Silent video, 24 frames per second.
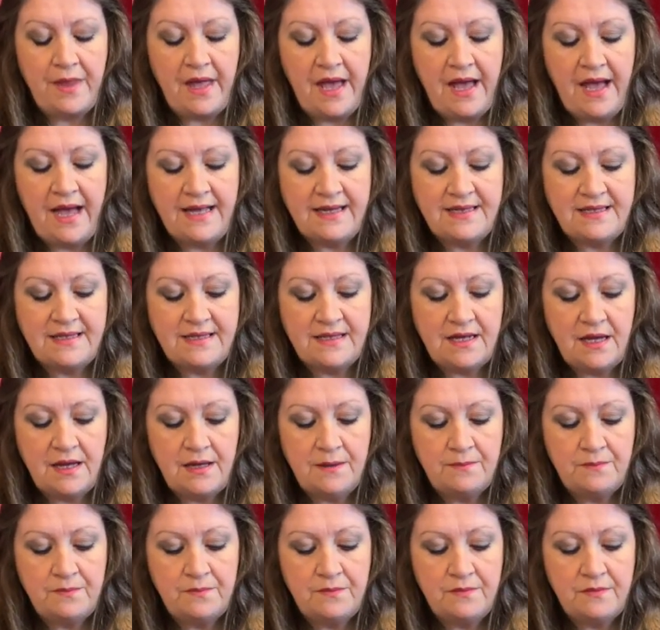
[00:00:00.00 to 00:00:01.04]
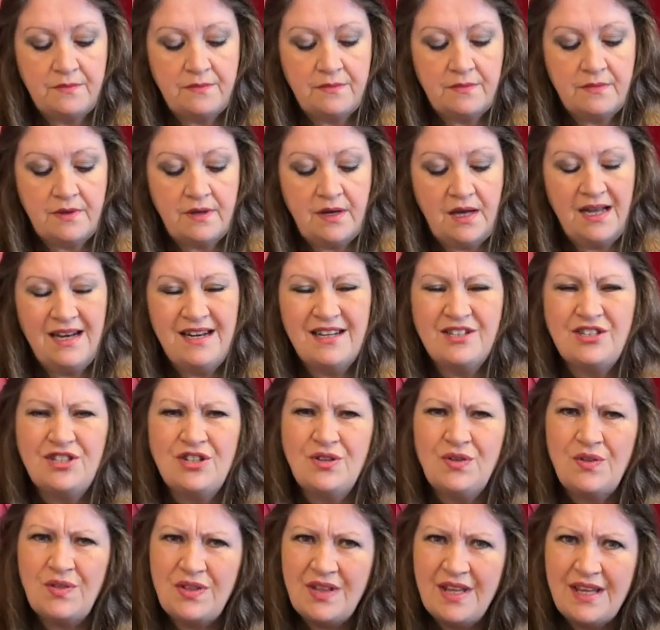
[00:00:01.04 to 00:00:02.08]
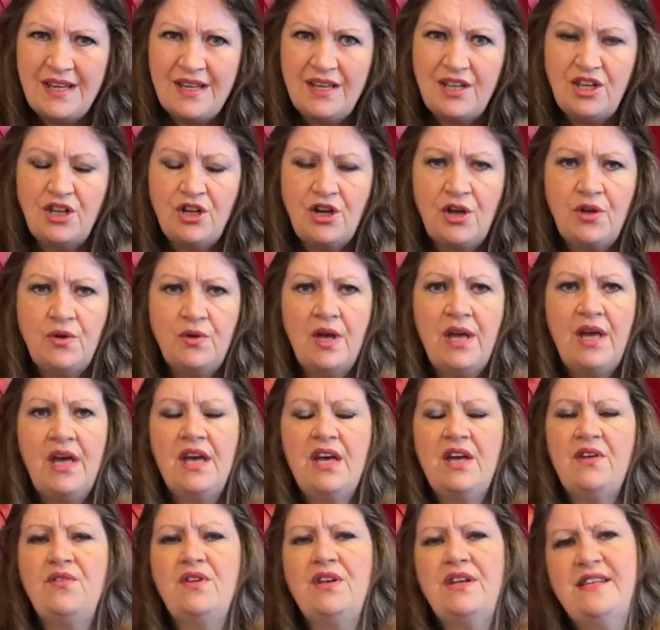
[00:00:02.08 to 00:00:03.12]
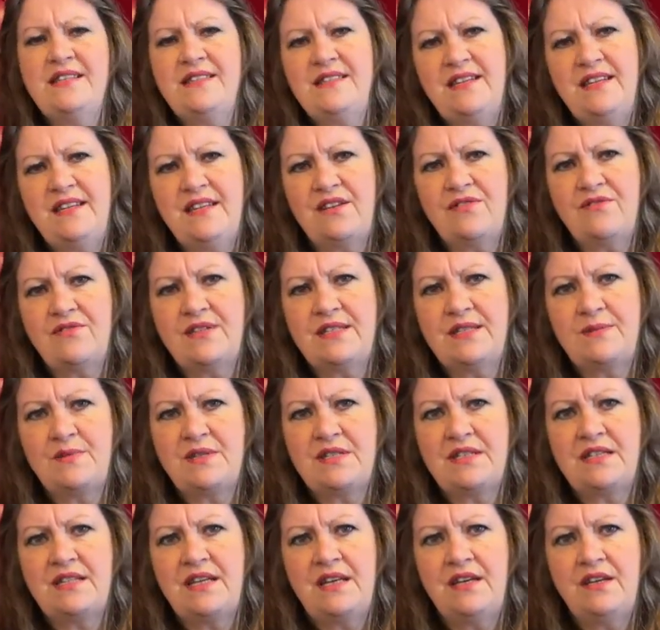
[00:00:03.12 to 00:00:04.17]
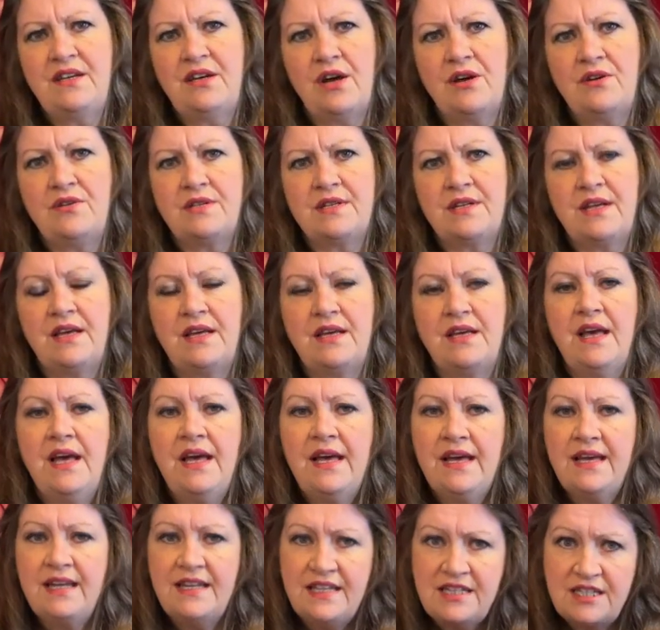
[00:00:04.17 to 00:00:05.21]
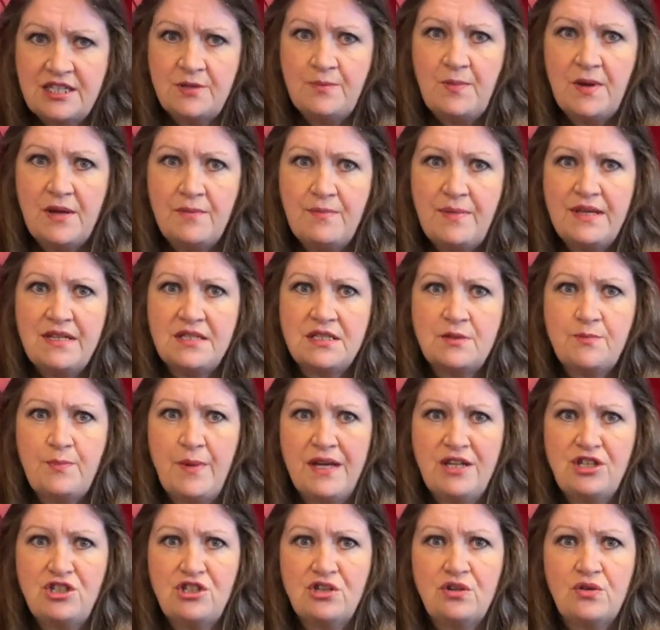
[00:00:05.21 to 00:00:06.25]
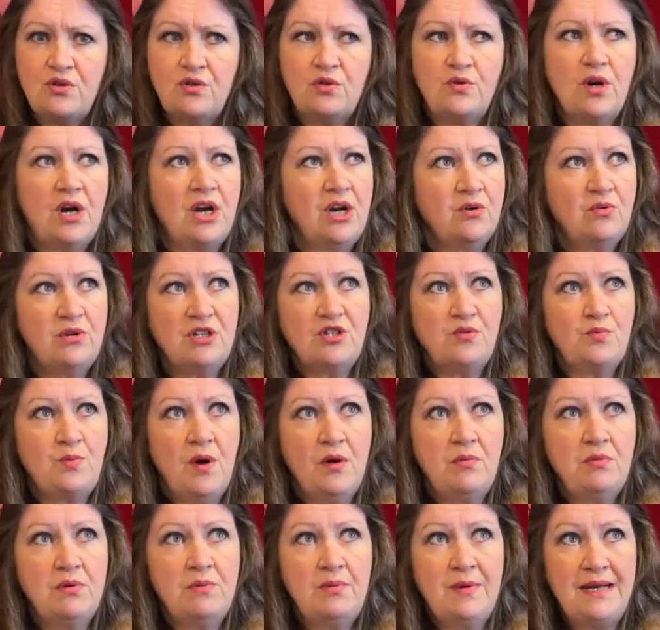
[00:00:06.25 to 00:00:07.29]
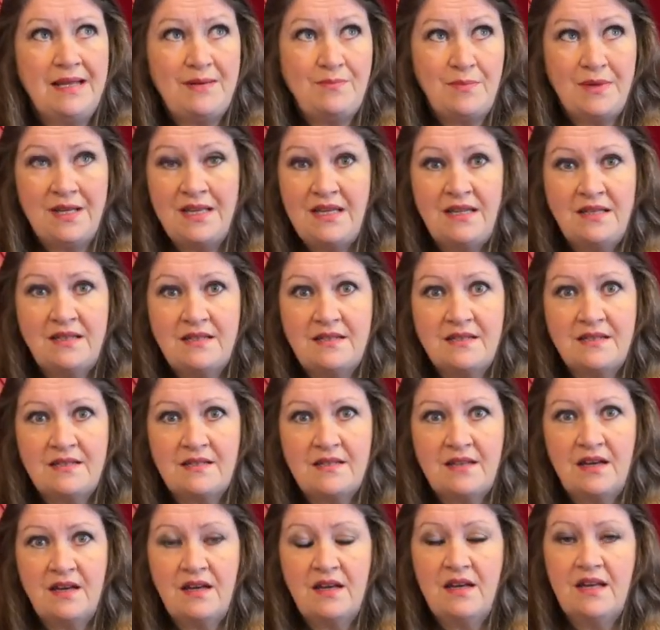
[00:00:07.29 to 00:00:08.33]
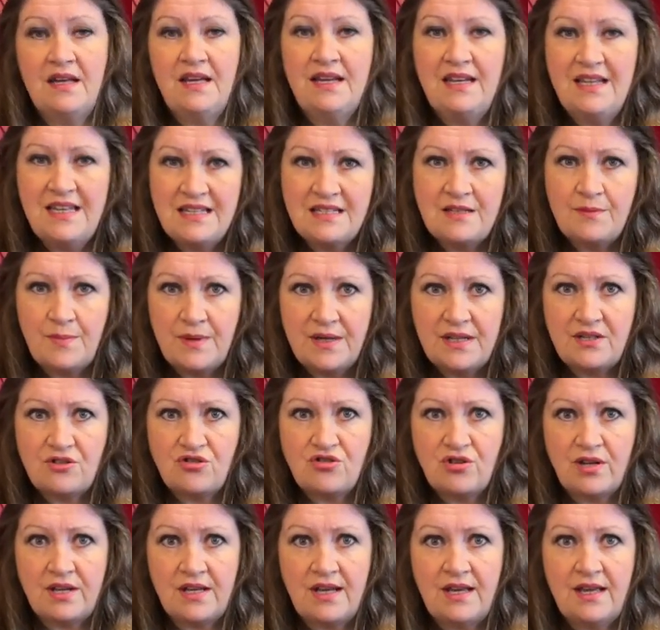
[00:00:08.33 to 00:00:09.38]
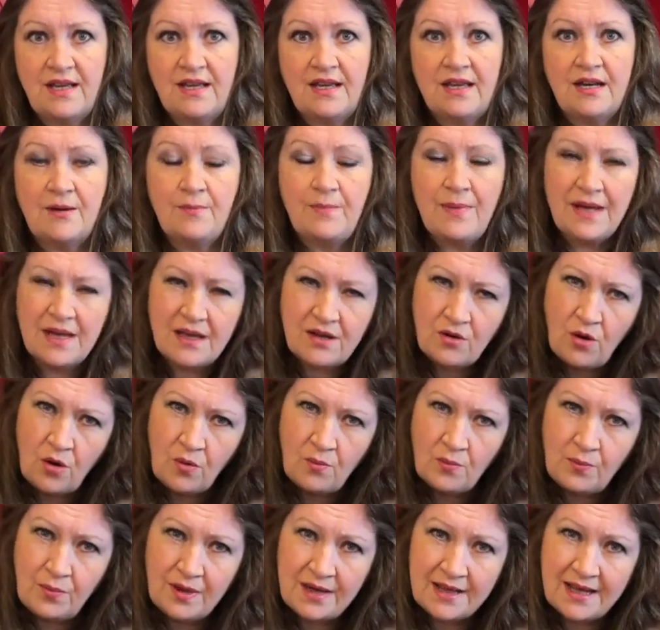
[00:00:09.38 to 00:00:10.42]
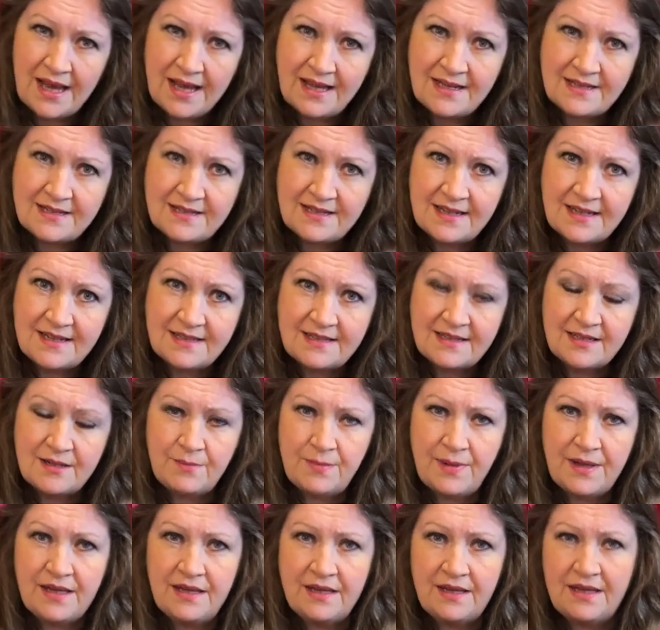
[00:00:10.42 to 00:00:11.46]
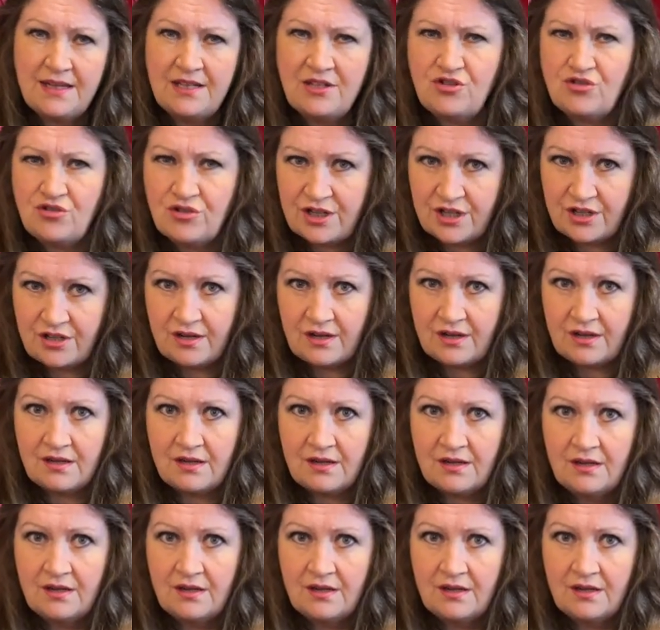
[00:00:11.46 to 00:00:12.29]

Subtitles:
And I do think, you know, if you're knitting a Christmas tea cosy, it needs to be a bit special, which probably means that it is a bit tricky and a bit complicated and a bit intricate,